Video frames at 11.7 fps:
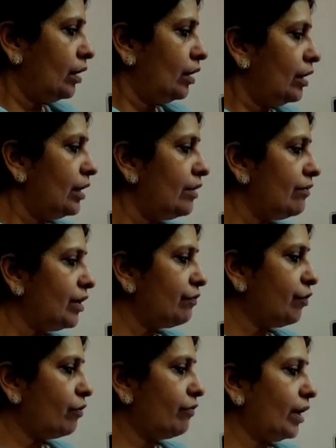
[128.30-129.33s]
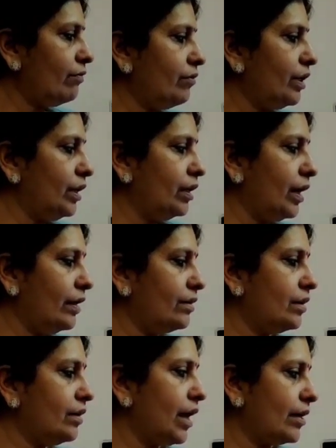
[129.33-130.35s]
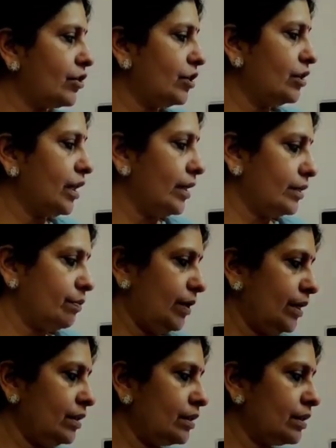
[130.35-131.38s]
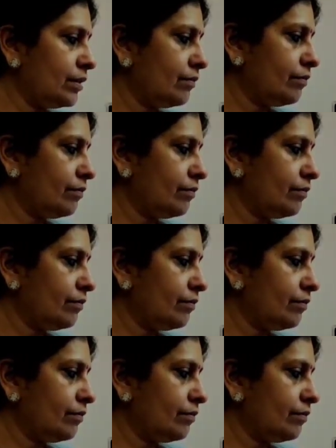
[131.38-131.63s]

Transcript: Leave it for 1 week and the reaction takes place.